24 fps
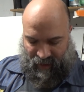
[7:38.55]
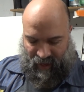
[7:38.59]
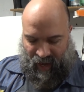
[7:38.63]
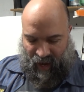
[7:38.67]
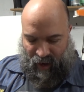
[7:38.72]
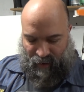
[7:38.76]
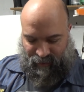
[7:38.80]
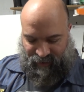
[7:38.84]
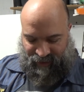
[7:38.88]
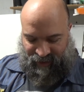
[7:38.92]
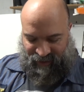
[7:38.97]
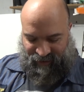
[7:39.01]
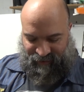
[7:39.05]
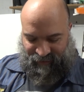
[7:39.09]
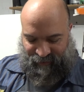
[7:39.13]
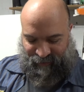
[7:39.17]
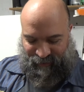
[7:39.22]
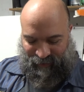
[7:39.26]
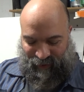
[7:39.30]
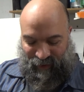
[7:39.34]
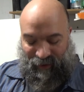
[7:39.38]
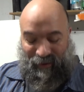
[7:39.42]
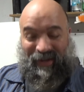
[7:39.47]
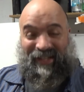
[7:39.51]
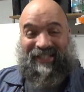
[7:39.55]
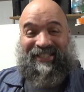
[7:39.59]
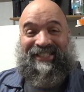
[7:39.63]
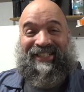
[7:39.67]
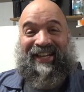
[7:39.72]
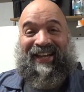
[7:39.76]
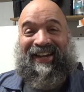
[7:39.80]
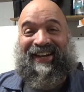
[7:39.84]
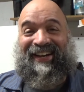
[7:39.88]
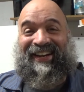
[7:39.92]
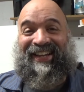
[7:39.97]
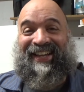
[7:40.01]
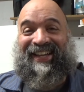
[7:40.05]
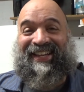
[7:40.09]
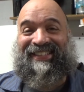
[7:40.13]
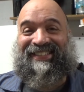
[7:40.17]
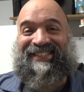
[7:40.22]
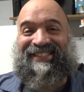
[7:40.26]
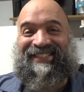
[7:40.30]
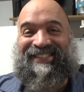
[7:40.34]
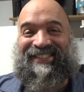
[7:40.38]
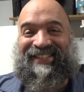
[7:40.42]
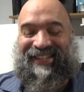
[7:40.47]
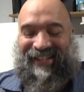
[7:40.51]
I was just too excited to get
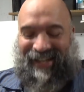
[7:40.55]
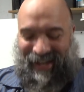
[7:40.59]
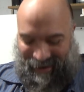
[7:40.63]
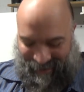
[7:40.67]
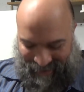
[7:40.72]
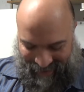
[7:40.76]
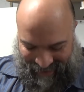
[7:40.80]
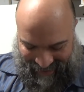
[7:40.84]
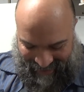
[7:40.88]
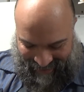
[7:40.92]
this thing going.